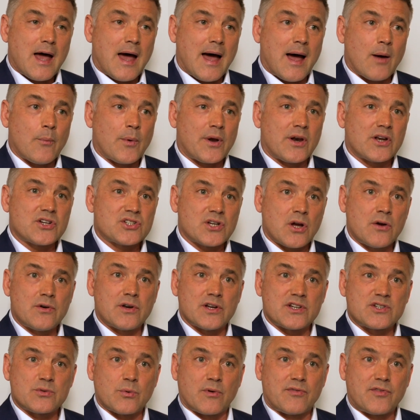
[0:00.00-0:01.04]
And when I
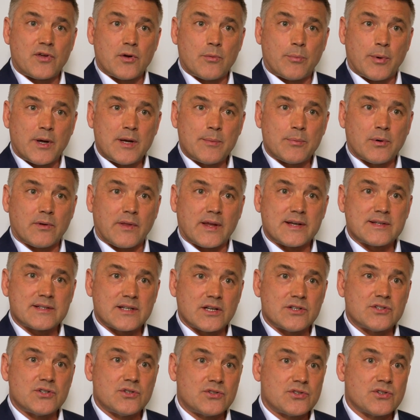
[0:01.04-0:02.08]
showed it to a few people, they
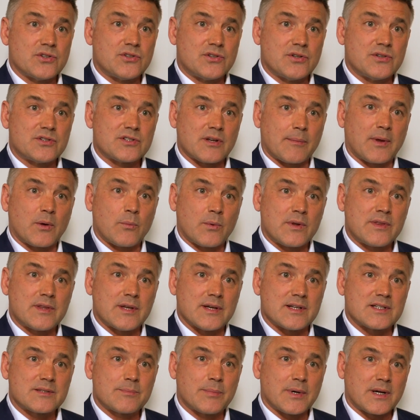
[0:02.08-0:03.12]
said, you should do something with
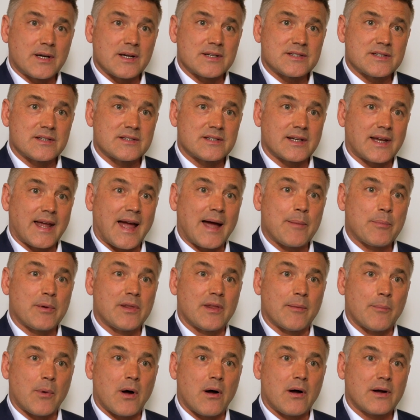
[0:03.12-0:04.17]
this because there's a gap
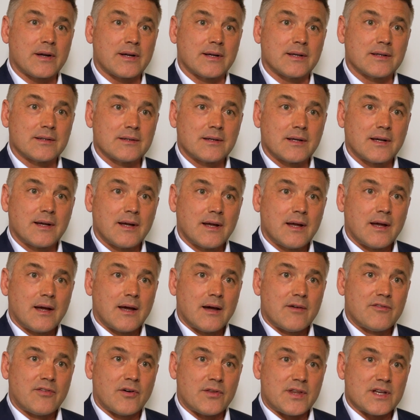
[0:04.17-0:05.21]
in the market
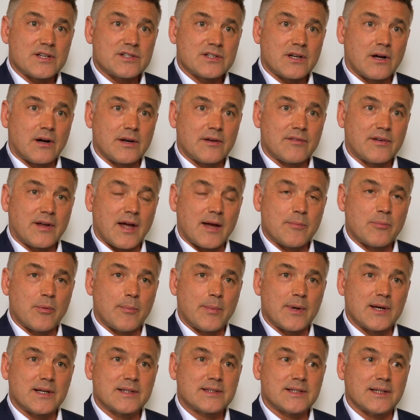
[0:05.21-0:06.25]
for this kind of
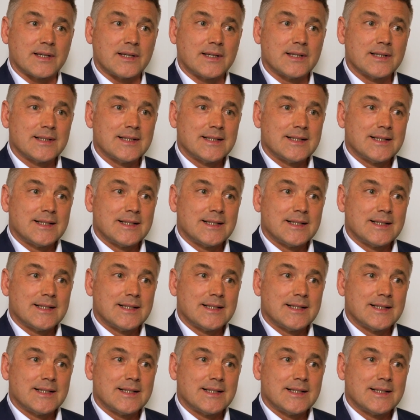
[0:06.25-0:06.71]
capability.